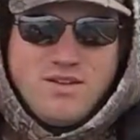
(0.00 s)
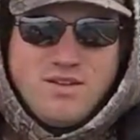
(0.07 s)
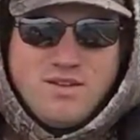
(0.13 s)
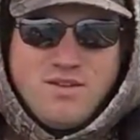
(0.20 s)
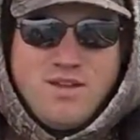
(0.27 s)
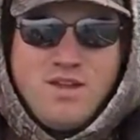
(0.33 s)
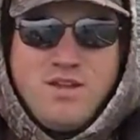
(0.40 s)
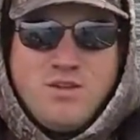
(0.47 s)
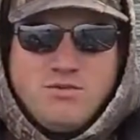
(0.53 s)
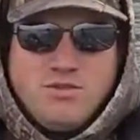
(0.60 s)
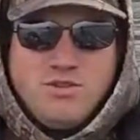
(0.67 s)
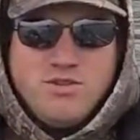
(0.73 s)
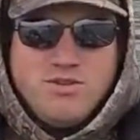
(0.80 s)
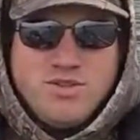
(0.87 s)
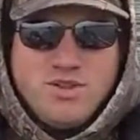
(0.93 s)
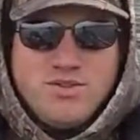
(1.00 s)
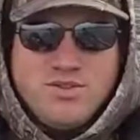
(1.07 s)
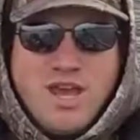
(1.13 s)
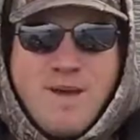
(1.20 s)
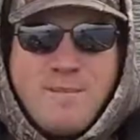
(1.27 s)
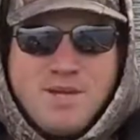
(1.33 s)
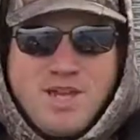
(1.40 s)
that you would use those
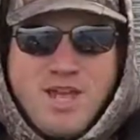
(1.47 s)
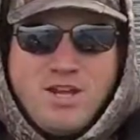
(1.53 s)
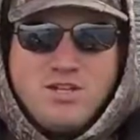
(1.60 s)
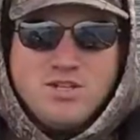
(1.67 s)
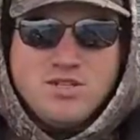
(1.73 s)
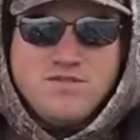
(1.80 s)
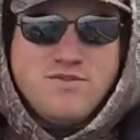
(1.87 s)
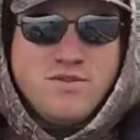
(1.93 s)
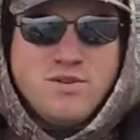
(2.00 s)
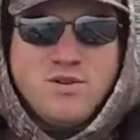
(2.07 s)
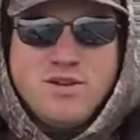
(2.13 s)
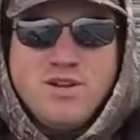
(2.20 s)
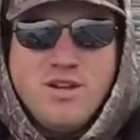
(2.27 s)
applications for.